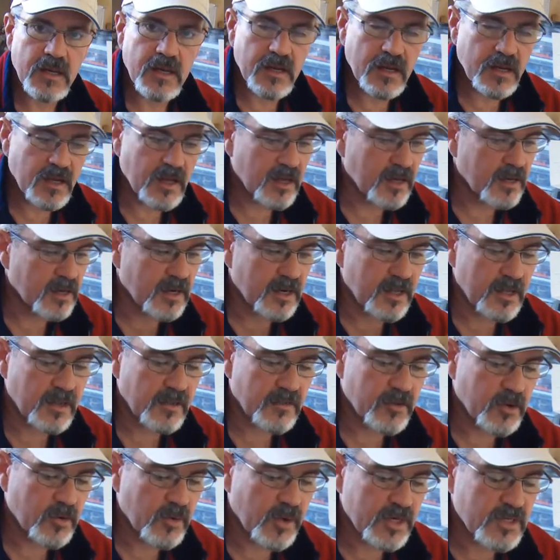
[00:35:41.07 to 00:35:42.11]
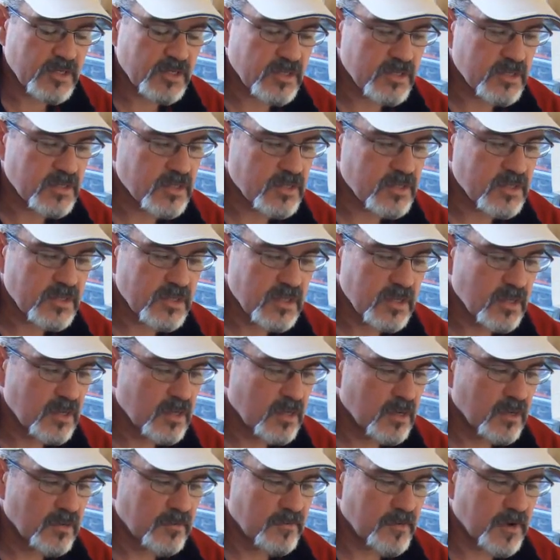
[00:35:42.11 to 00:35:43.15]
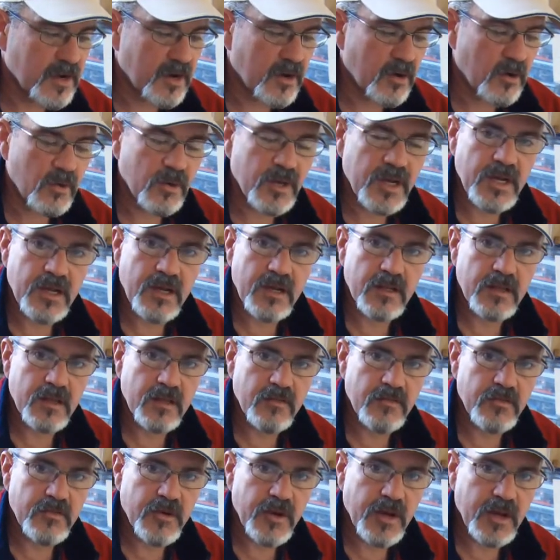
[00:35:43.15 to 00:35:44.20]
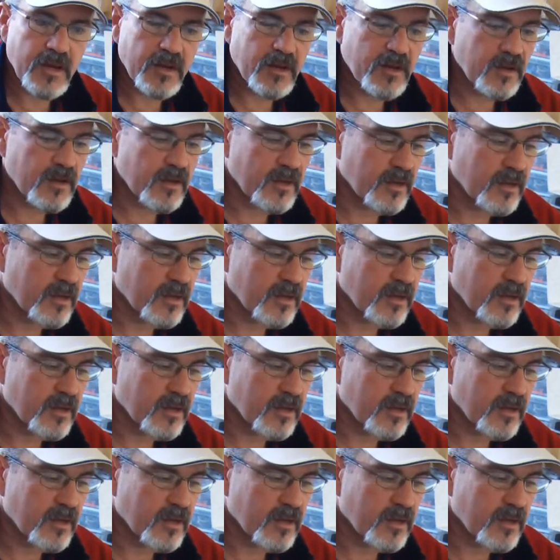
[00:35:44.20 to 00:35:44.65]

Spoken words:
again, any other questions, fire away on the thread,